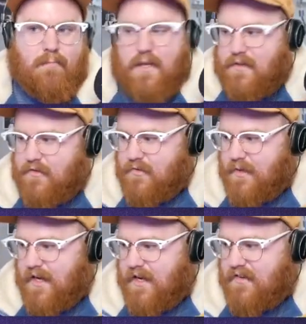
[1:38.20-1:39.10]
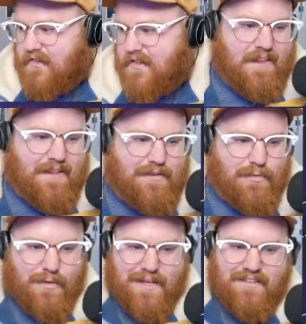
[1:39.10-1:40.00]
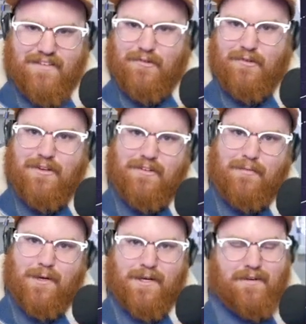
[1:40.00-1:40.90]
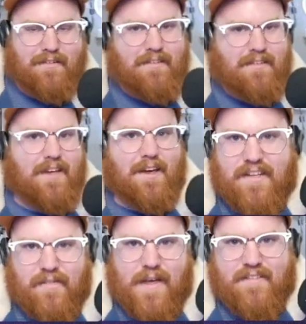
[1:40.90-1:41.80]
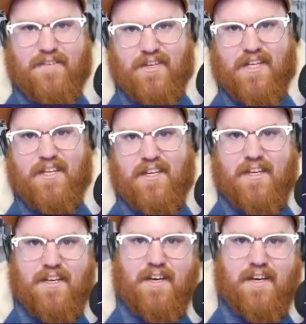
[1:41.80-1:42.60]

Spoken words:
being triaged, and then 22 contributors. Tons of activity.